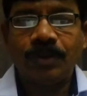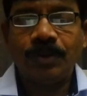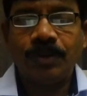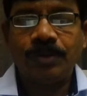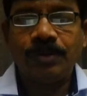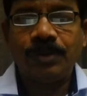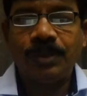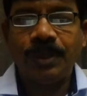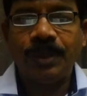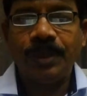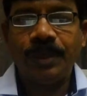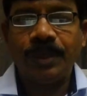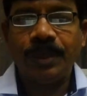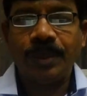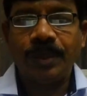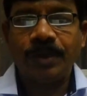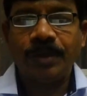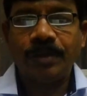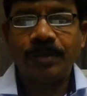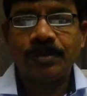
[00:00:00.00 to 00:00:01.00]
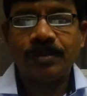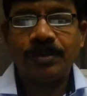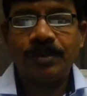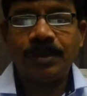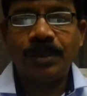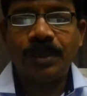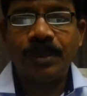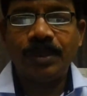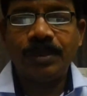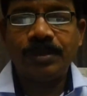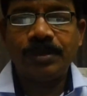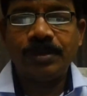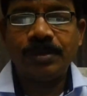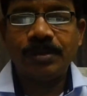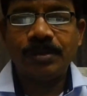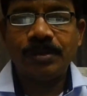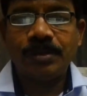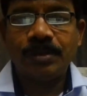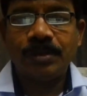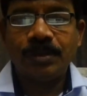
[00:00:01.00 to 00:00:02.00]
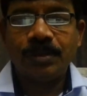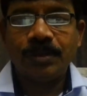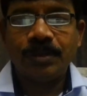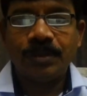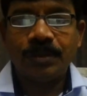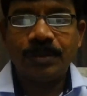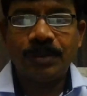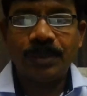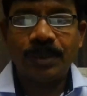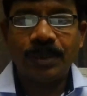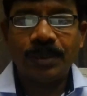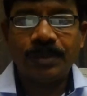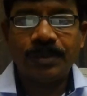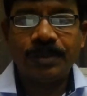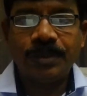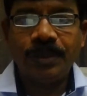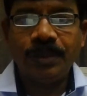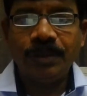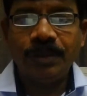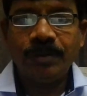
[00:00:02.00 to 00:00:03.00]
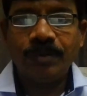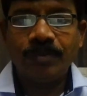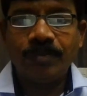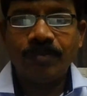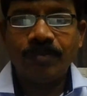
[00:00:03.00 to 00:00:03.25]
You see here, sales GST